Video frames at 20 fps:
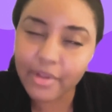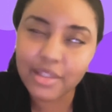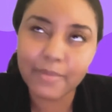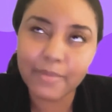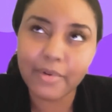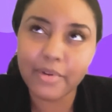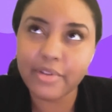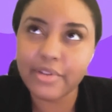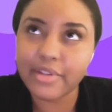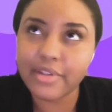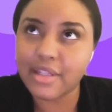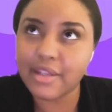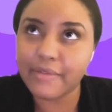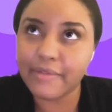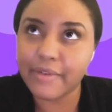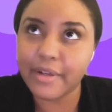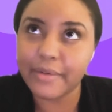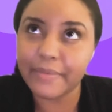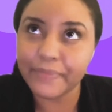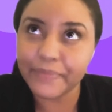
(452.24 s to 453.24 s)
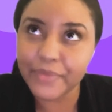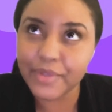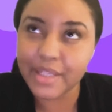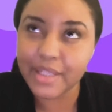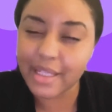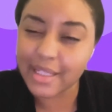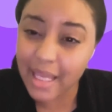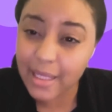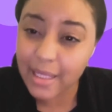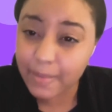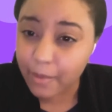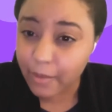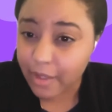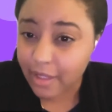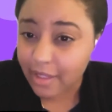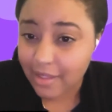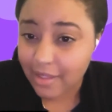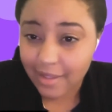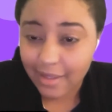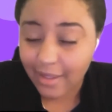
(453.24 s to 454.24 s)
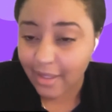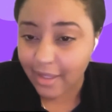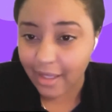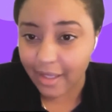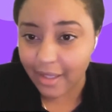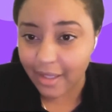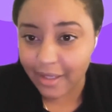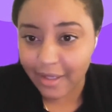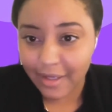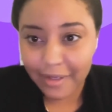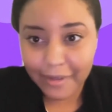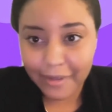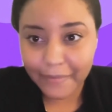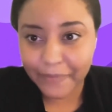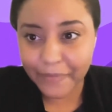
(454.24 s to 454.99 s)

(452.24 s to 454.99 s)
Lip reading: multiples, different success points that,